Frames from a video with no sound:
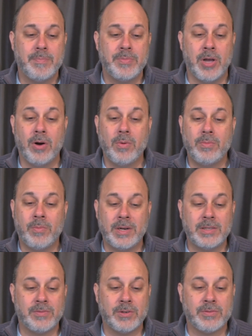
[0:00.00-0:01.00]
No, what
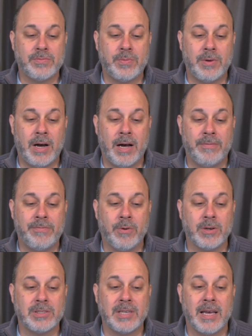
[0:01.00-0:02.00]
does verse uh,
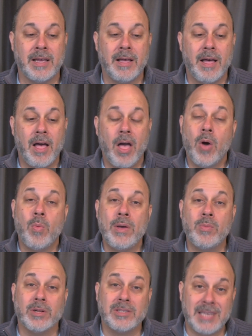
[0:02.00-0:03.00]
4 say? We
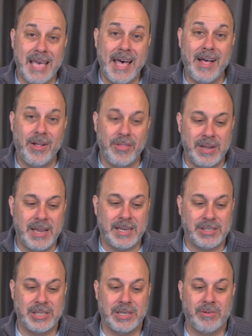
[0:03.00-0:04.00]
will tell the
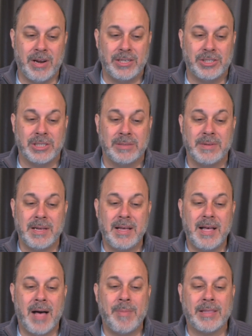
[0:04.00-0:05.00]
next generation
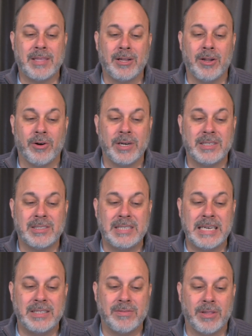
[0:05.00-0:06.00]
about the glorious
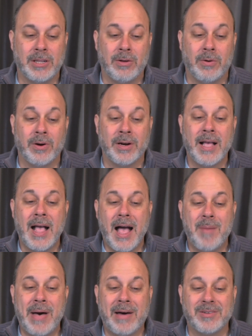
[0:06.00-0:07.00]
deeds of the Lord,
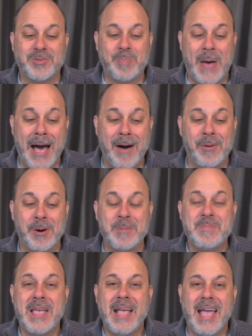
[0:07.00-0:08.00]
about his power
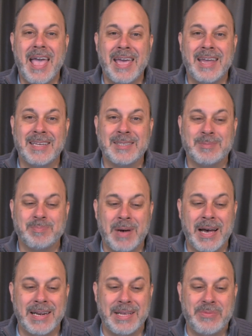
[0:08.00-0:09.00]
and his
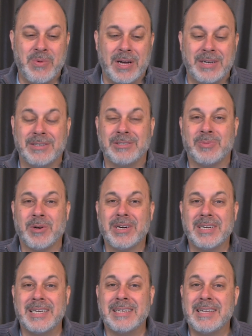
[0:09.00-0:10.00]
mighty wonders. We're
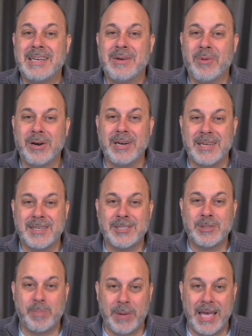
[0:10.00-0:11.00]
going to we're going to
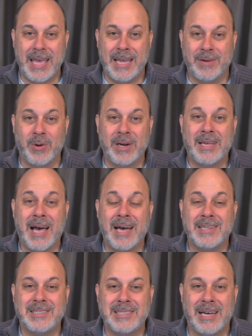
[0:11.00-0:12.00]
explain what
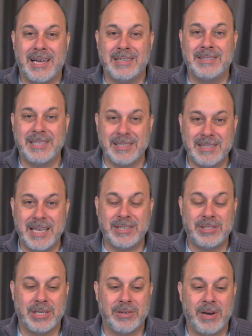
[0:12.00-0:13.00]
God's done to this next
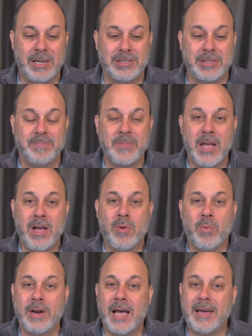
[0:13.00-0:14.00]
generation.
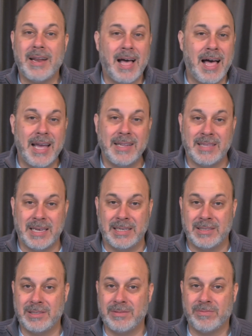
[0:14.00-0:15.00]
We're not going to hide
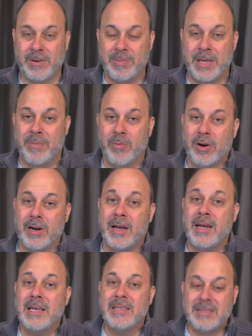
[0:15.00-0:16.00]
things from them. We're going
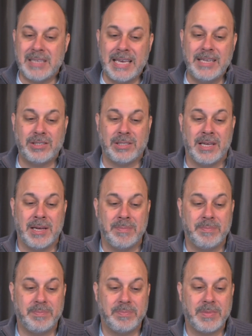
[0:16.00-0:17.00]
to teach them.
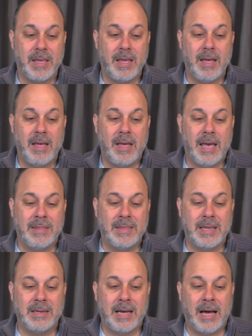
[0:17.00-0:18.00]
And
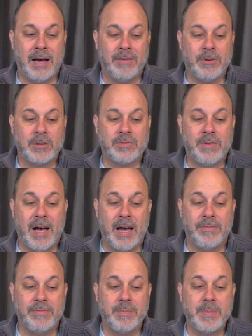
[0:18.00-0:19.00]
then uh, verse
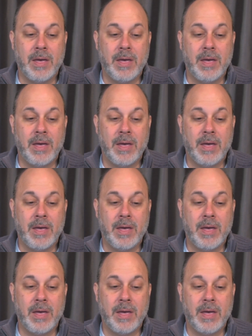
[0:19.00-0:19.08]
5.